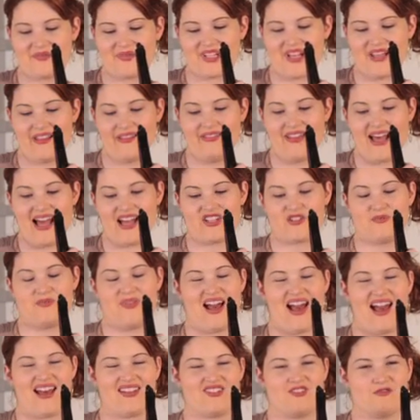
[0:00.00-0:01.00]
Lash
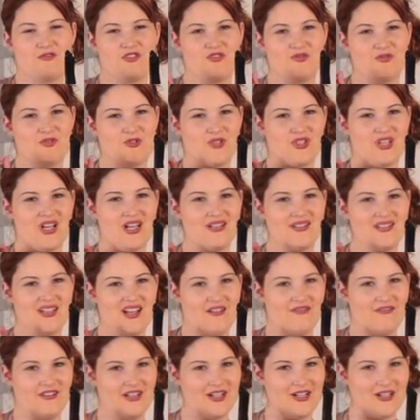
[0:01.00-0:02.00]
Blast, which was a
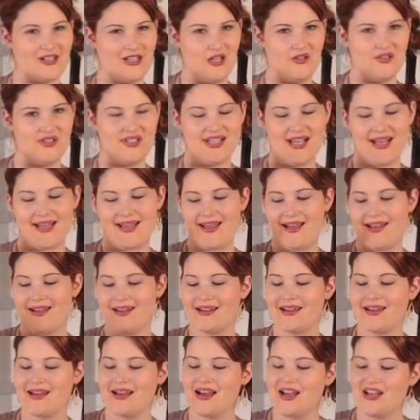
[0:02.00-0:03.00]
definite close second.
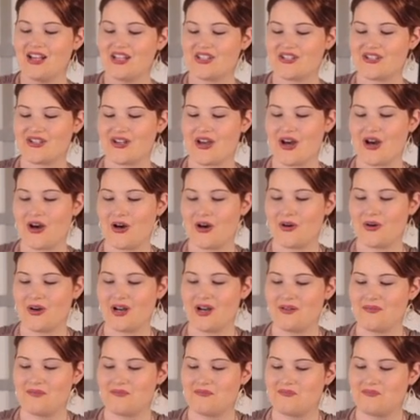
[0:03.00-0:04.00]

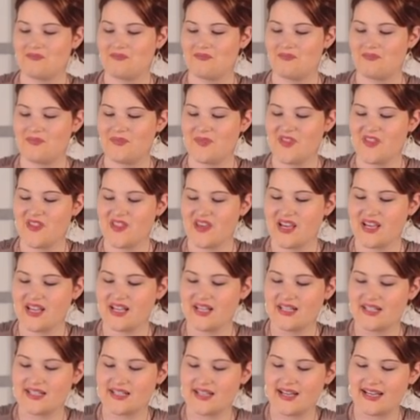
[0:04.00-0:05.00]
So
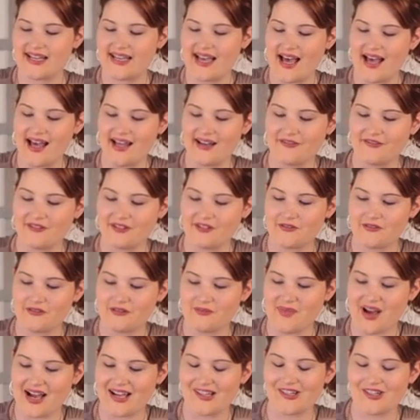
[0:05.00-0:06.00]
these, again, to
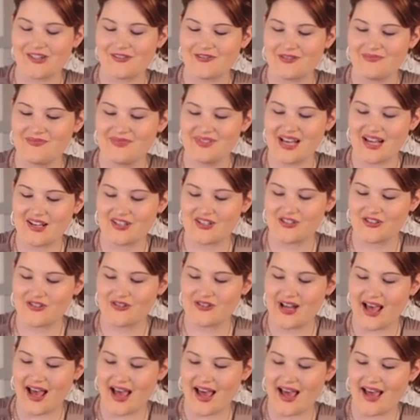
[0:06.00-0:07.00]
remind you from
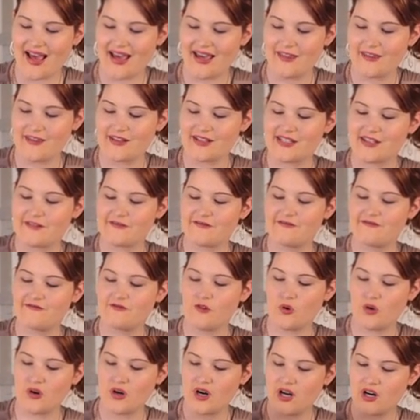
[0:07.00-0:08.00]
yesterday, the
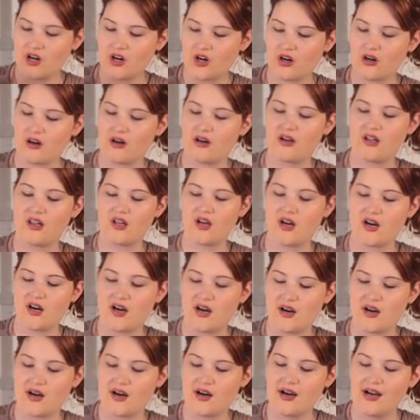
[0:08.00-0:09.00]
Sephora
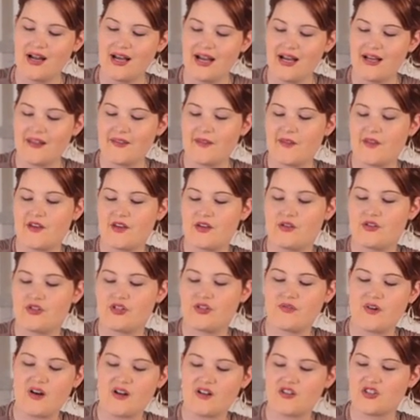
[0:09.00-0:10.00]
curler, the
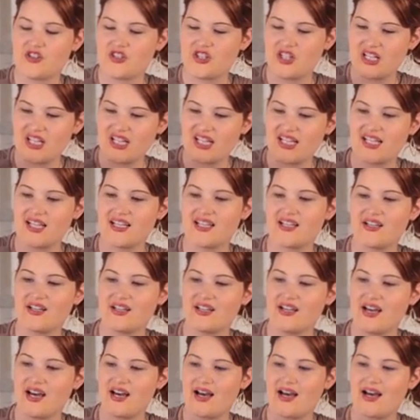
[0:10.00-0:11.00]
Givenchy
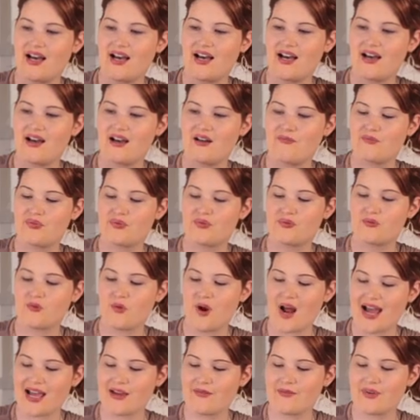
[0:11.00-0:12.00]

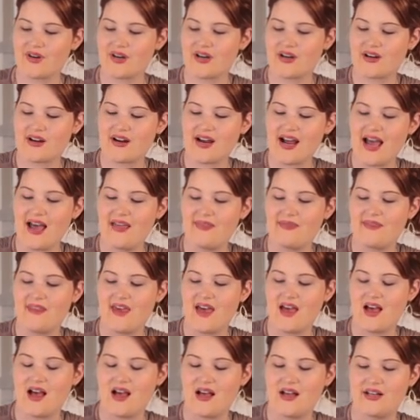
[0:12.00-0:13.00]
primer, and
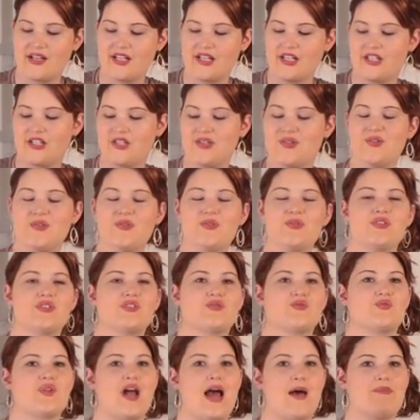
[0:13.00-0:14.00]
then use
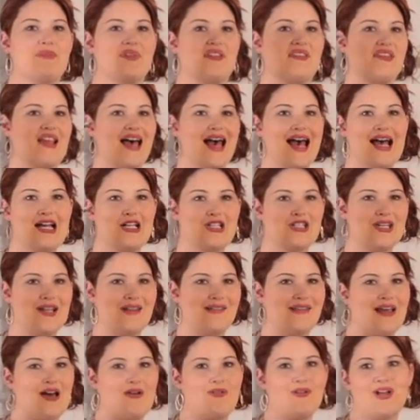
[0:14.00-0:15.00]
Rapid Lash,
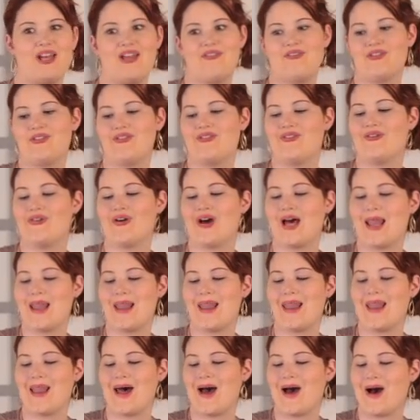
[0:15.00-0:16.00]
and that will give you
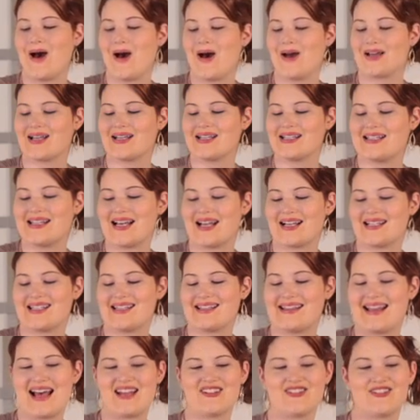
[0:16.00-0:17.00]
long,
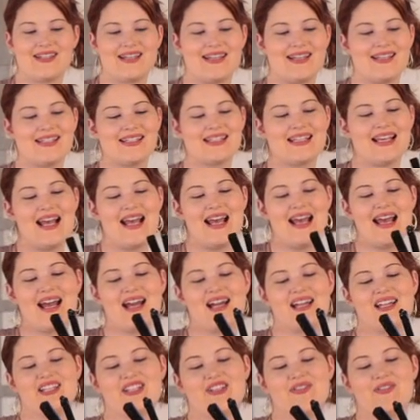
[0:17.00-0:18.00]
sexy lashes.
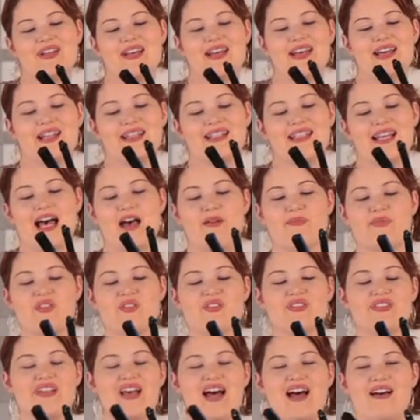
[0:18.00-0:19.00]
And you can top
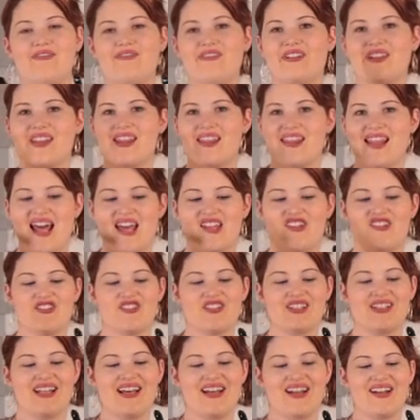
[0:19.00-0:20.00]
those off with Lash
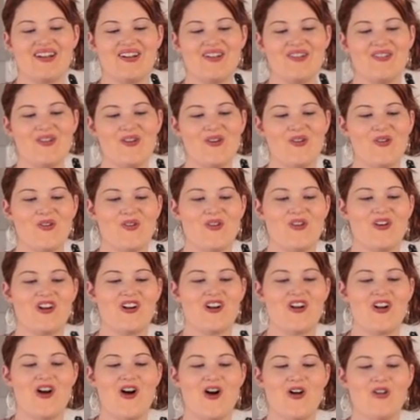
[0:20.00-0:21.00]
Stiletto
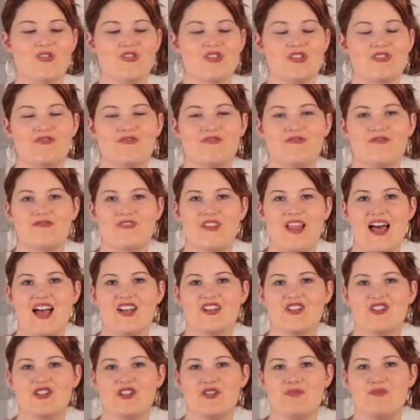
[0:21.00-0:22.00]
or Ultra
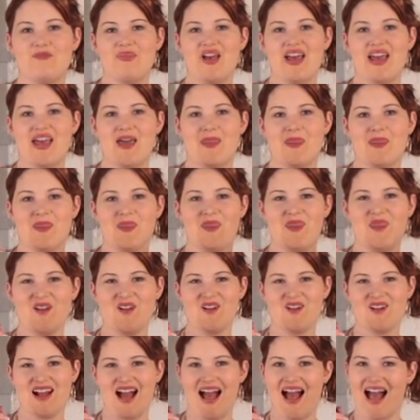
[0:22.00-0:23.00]
Fresh
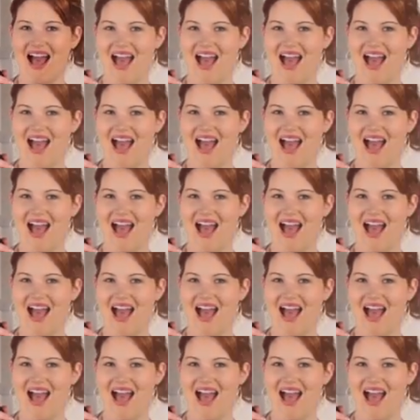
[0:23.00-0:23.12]
Panthera.